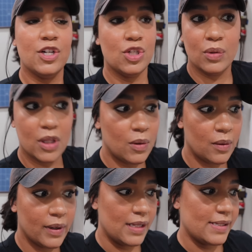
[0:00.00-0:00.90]
I just really
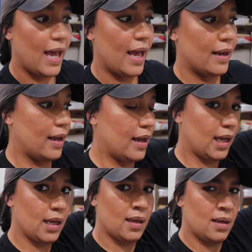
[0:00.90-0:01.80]
wanna wear this hat.
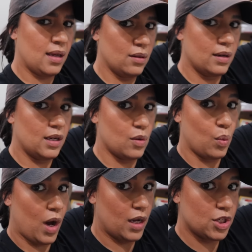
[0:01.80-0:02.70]
I either need to
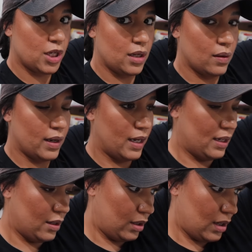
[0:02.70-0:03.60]
wash it or I
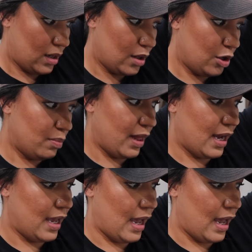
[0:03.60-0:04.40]
need to get a new black